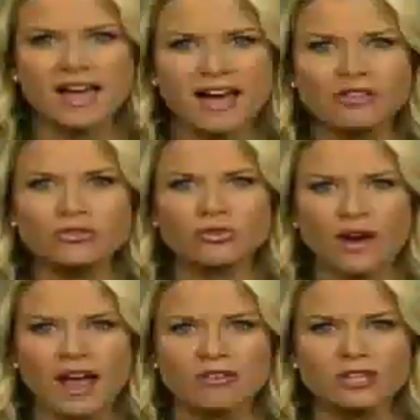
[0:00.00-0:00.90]

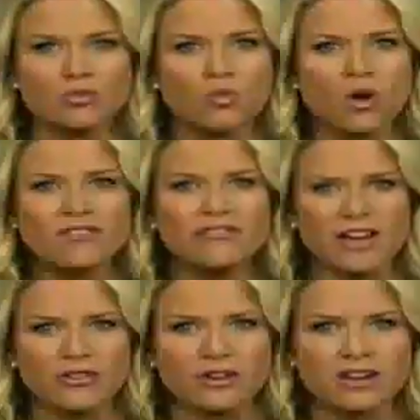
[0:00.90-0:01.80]
hallowed ground, and
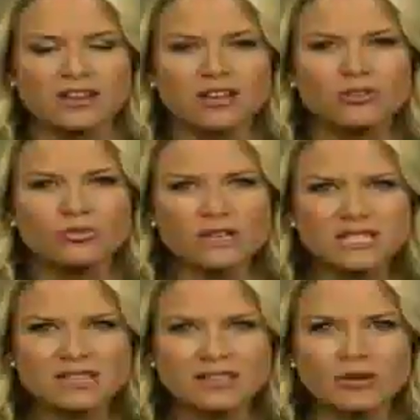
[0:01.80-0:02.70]
one veteran
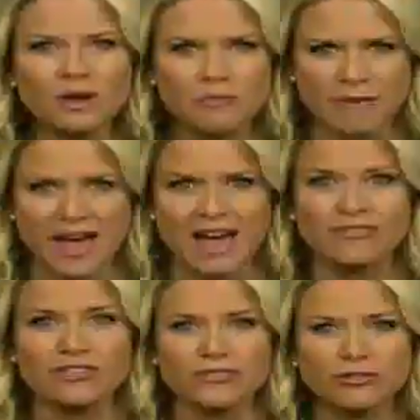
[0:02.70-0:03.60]
recently went
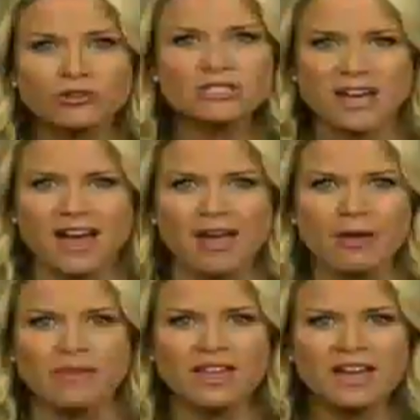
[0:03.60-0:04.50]
back for the first
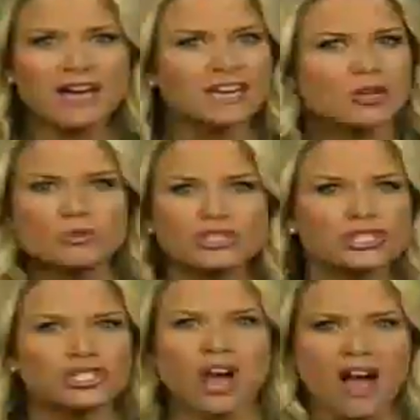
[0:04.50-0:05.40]
time, and he
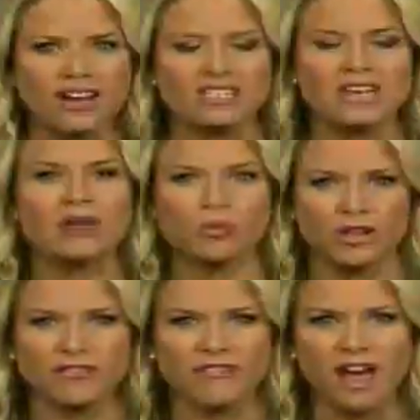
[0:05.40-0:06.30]
was shocked at
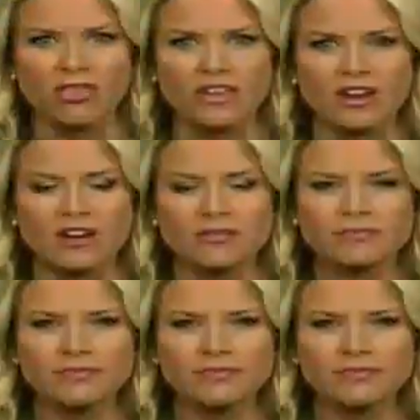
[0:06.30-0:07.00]
what he found there.